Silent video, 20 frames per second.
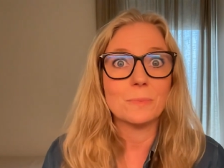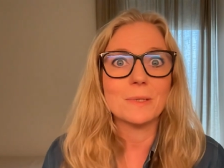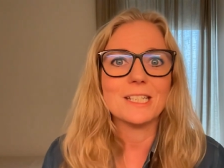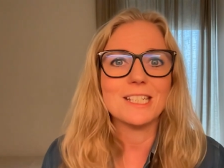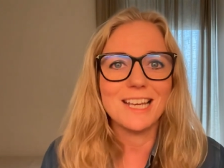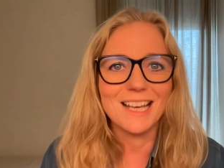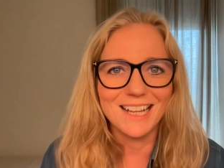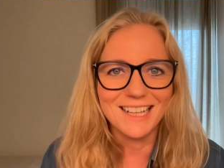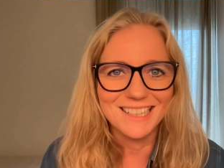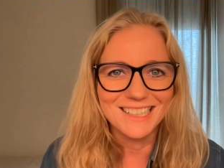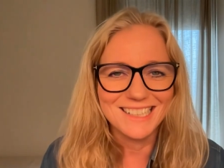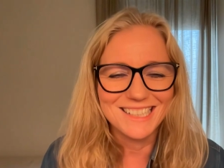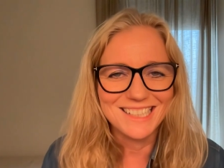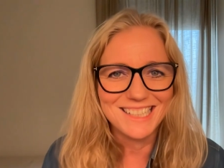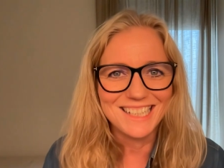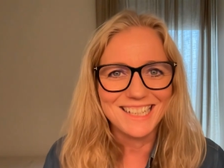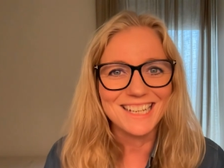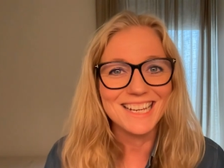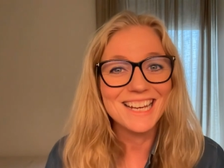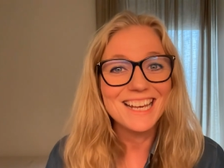
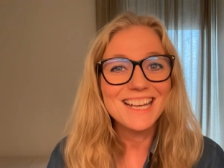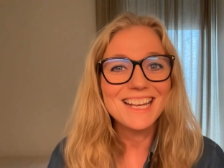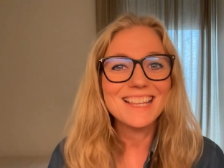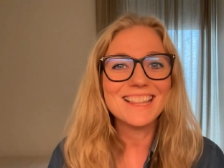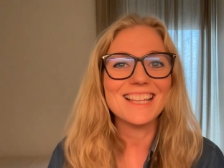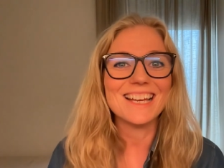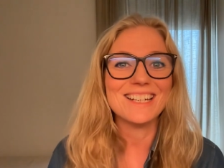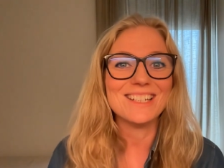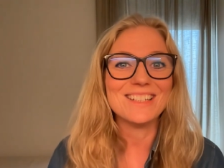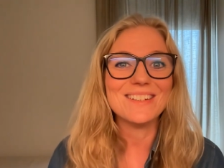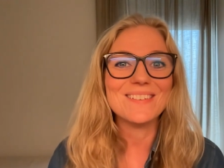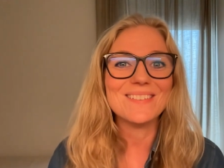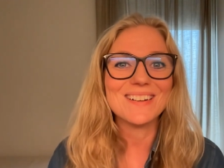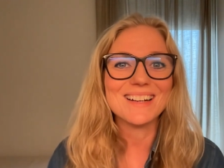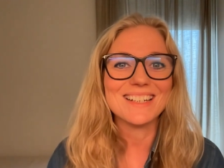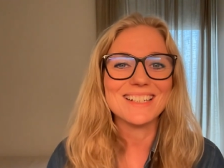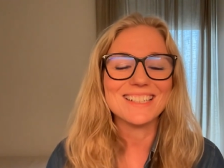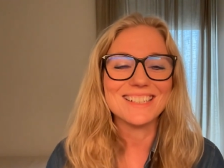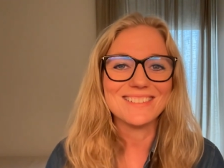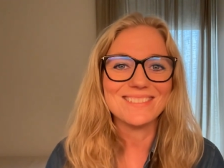specialty that you
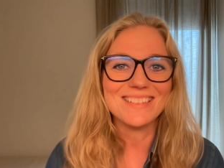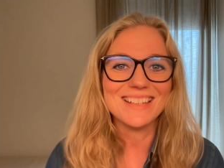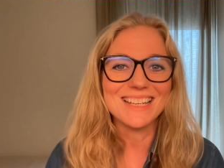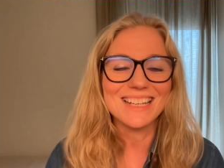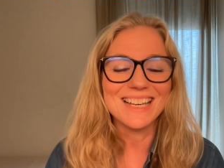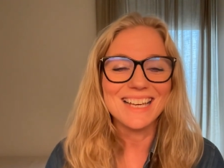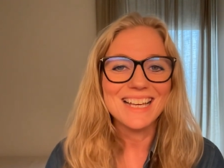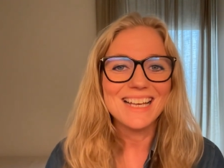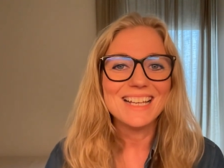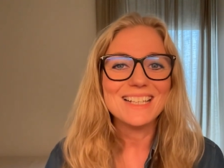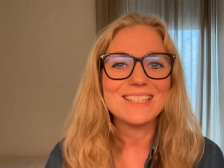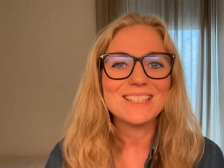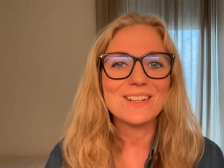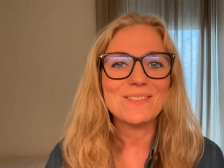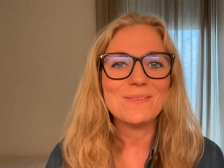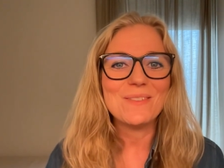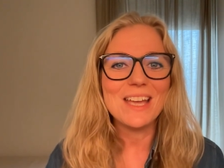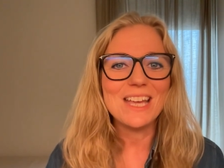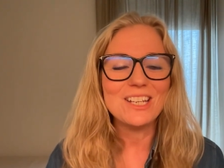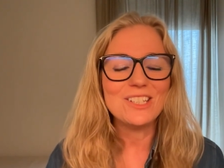are doing.
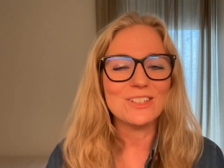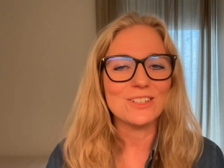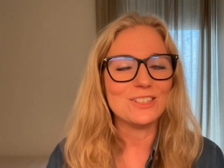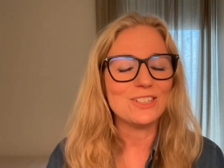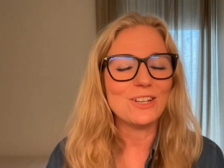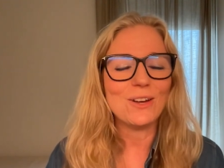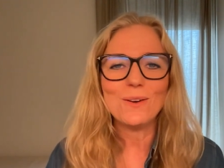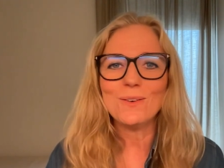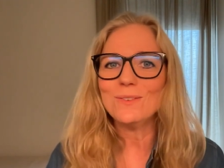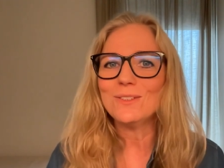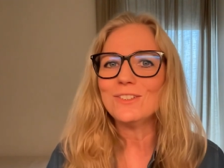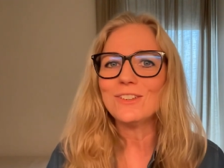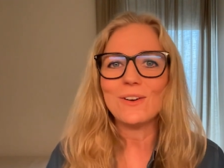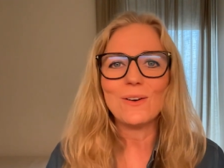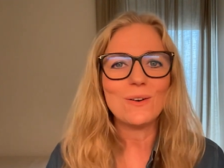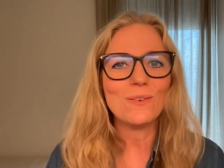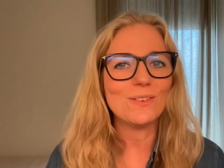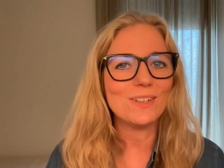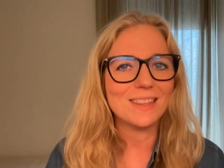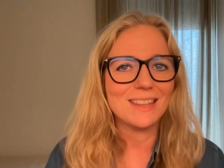So make sure, don't
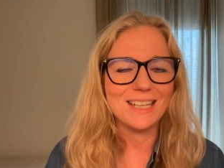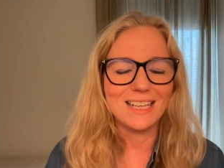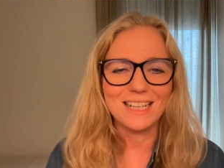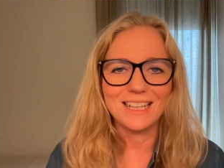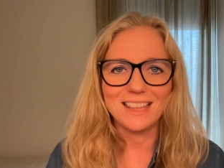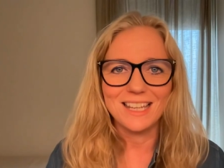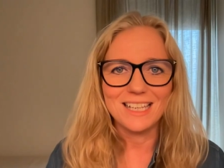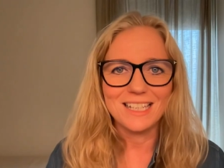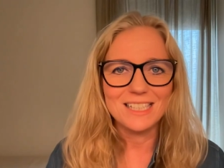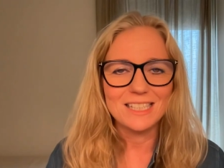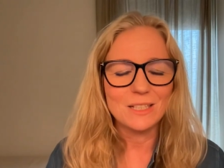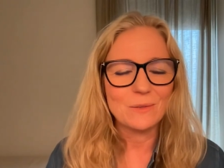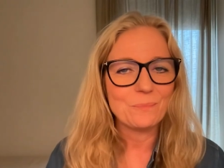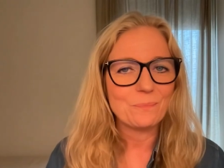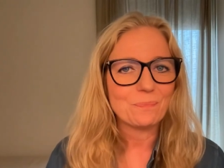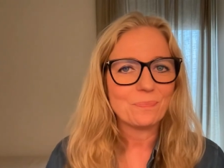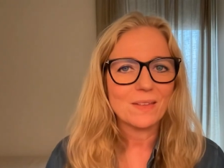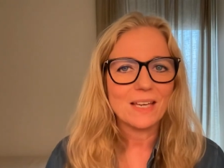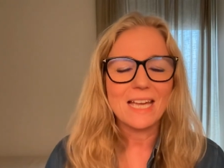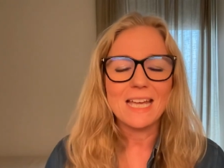overthink this.
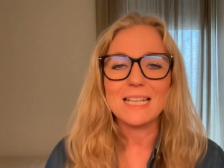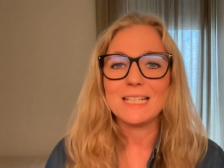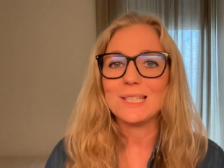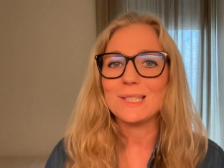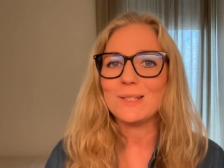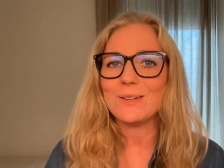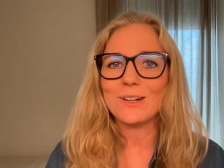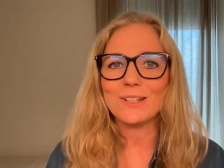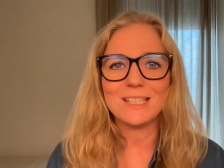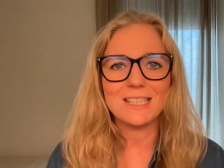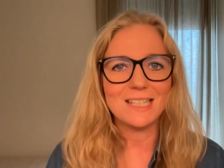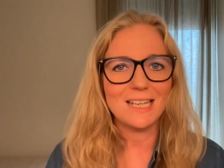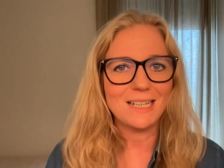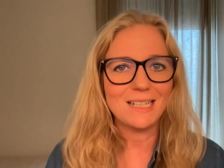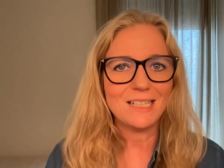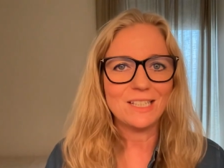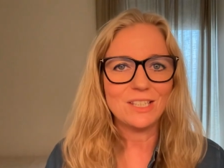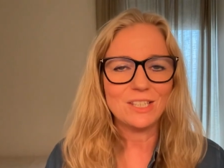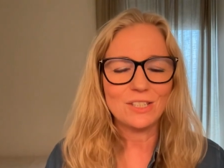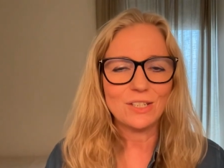It's not
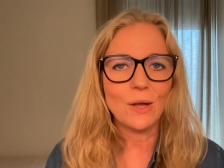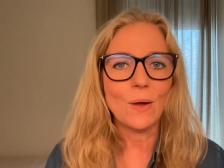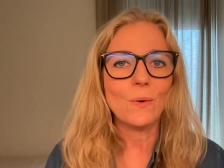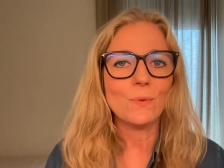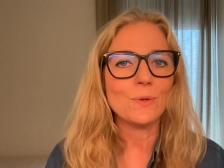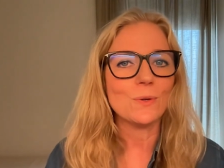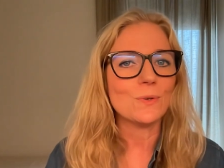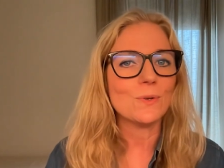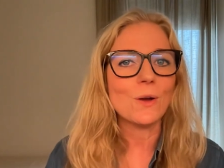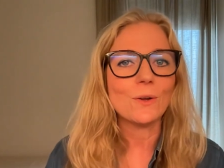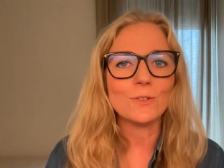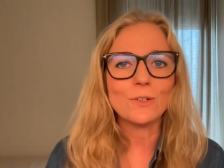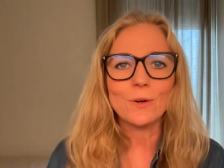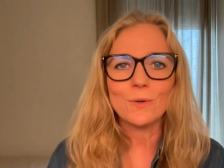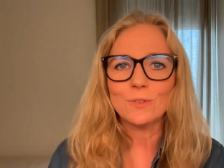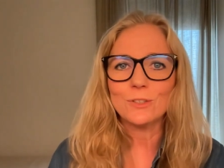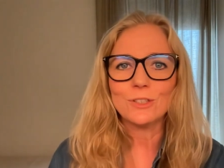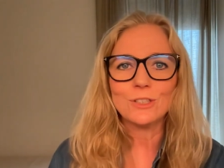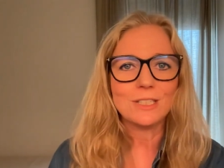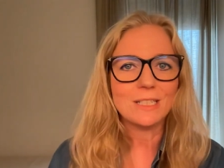set in stone. You're not
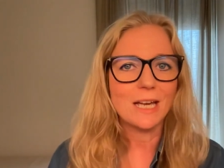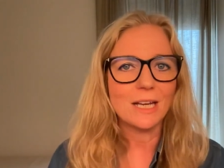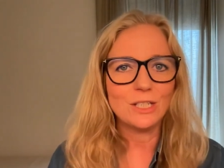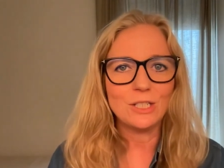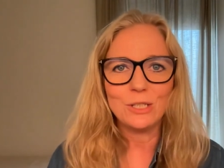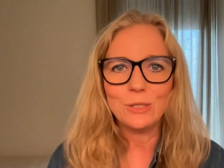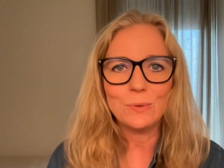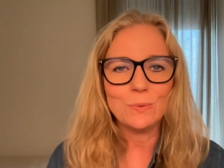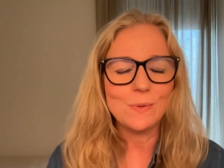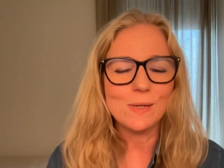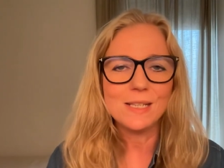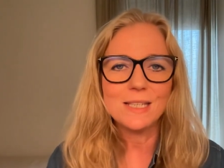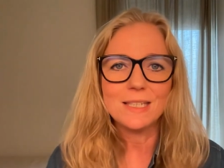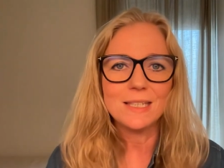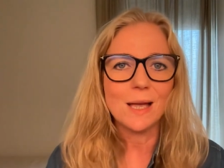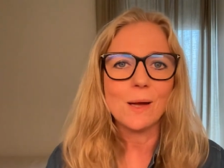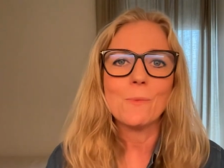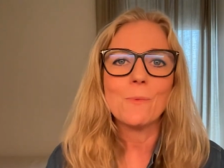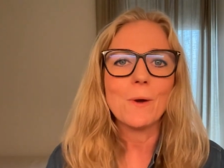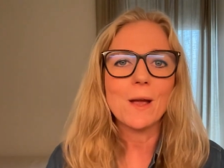going to tattoo it
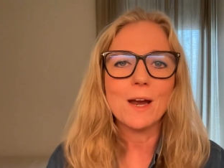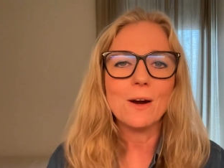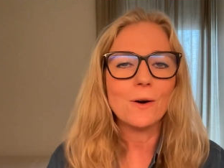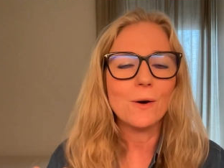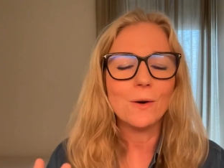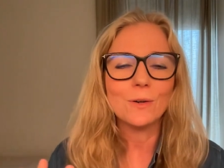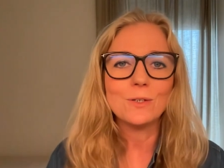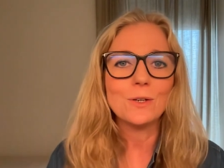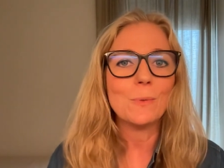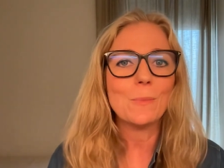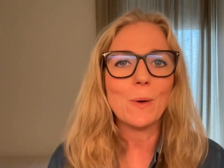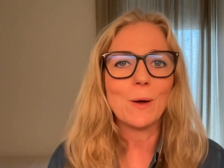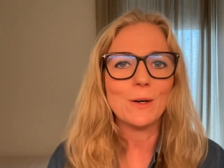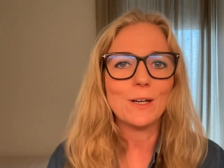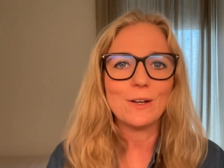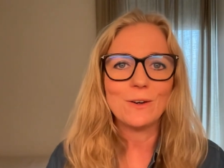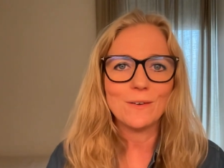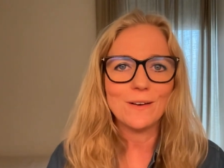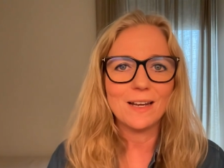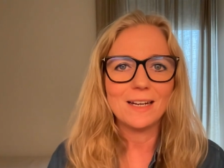somewhere on your
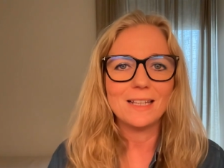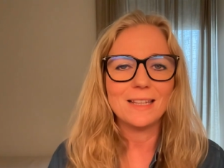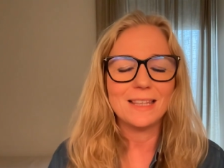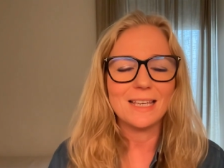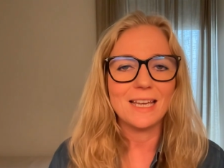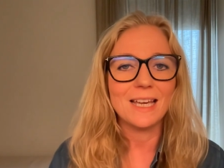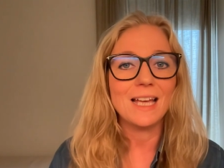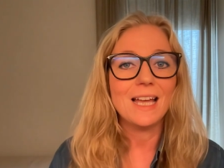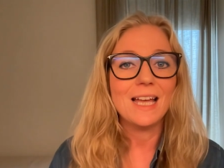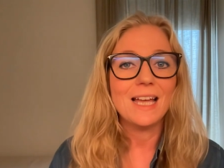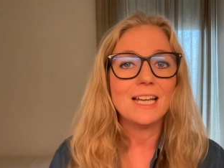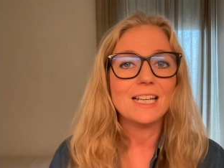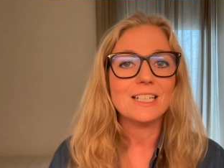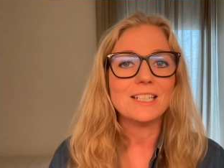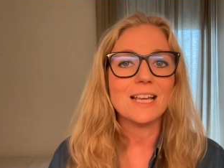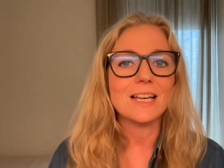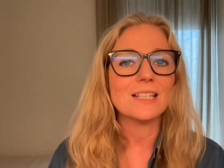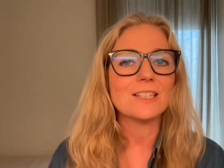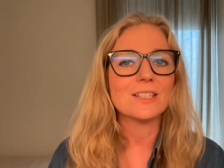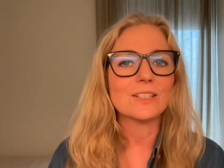body or anything.
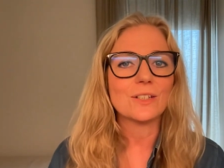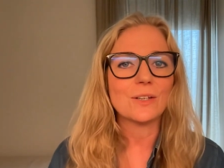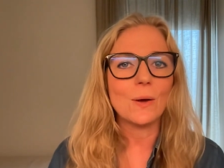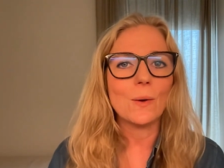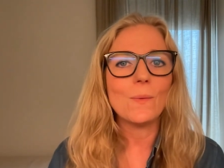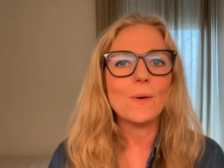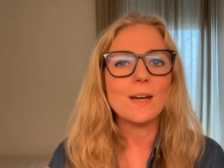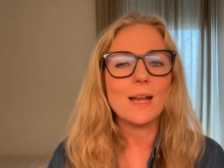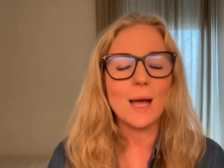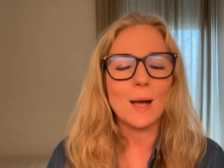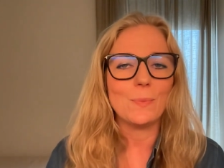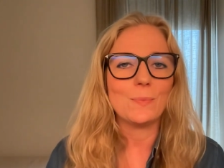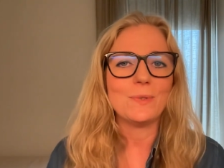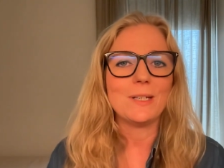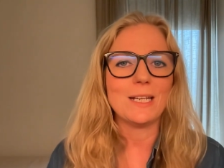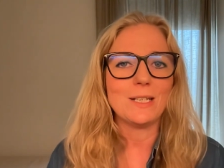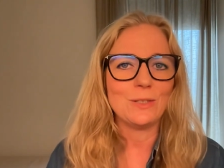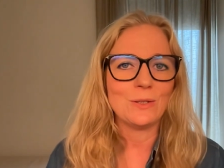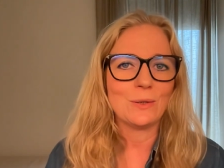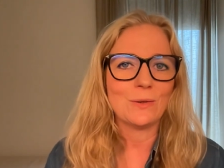Just go and
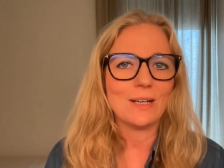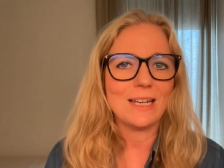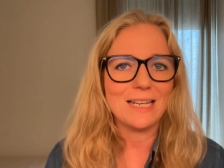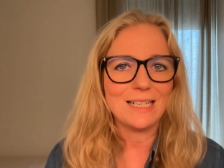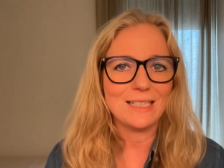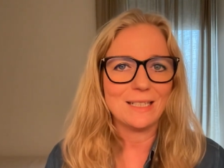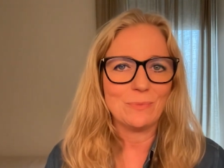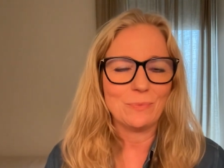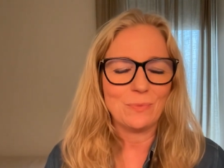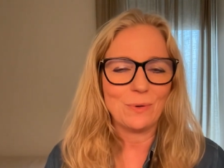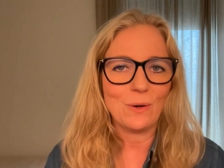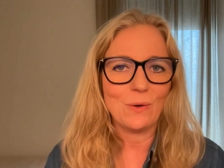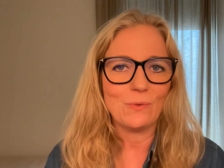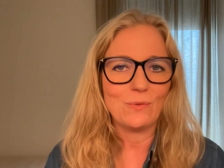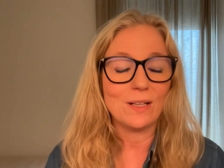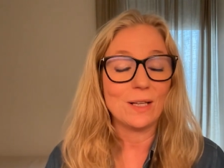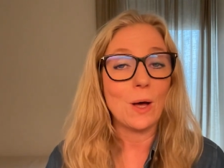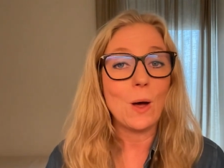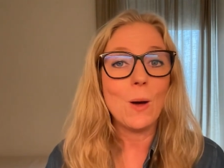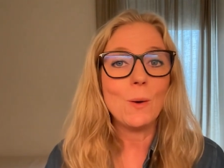update your LinkedIn
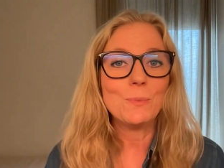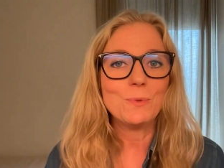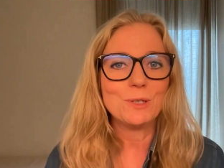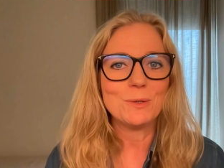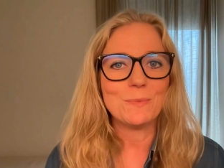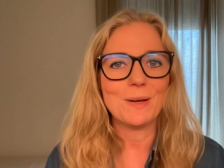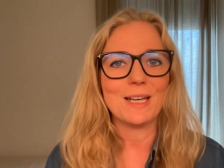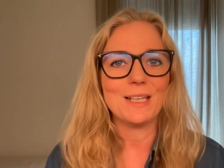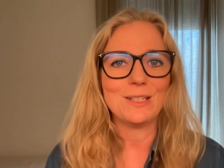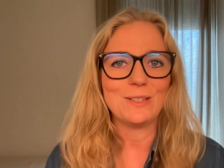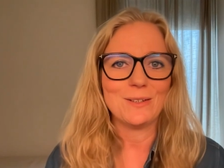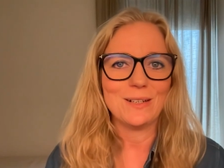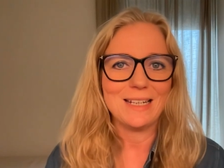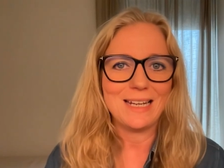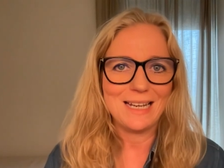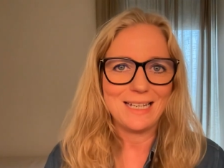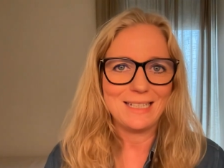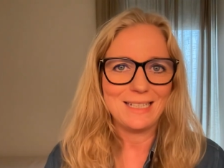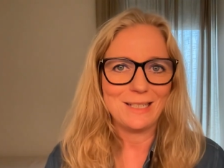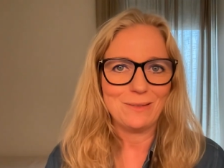profile, optimize your
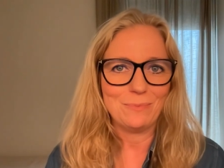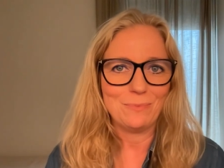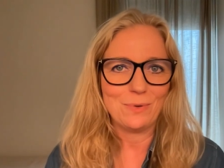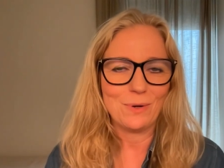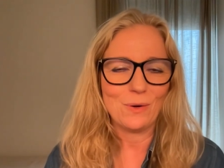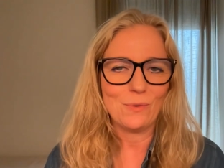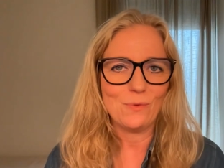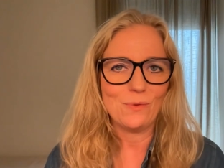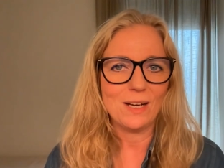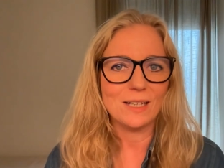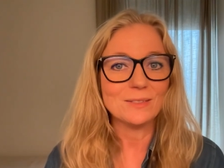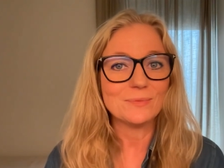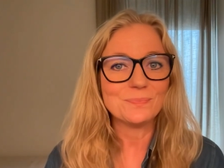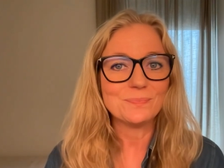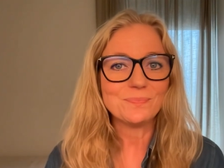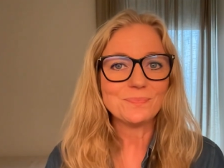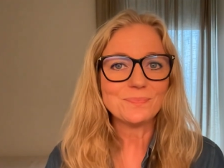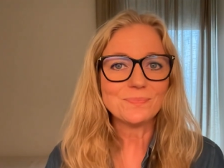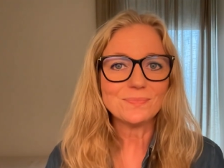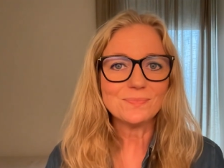LinkedIn profile,